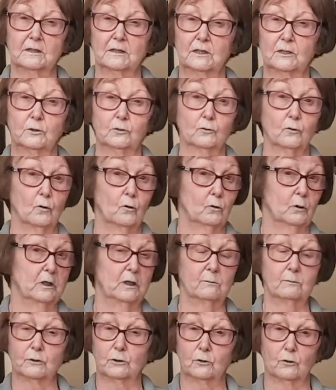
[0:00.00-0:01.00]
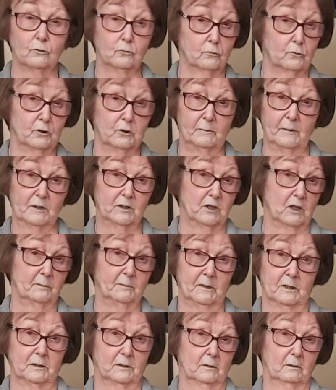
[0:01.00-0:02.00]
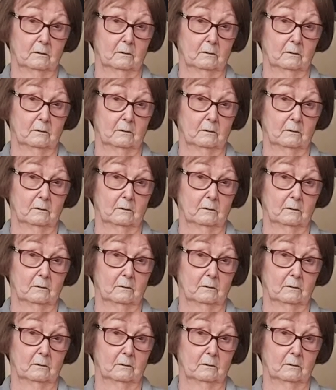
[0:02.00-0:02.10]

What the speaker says: was not going to be a shepherd.